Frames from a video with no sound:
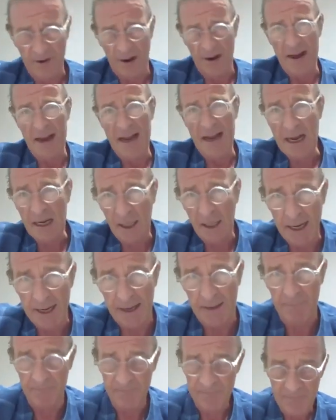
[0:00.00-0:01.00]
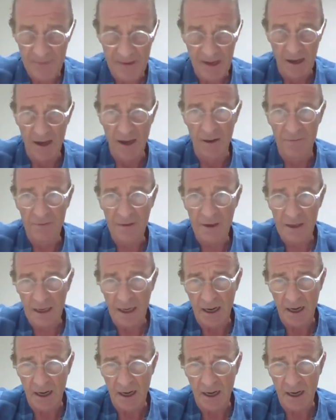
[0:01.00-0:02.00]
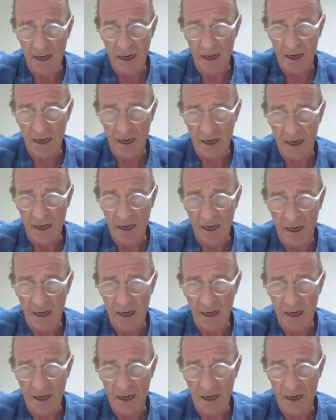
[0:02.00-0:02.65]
very neatly of carbon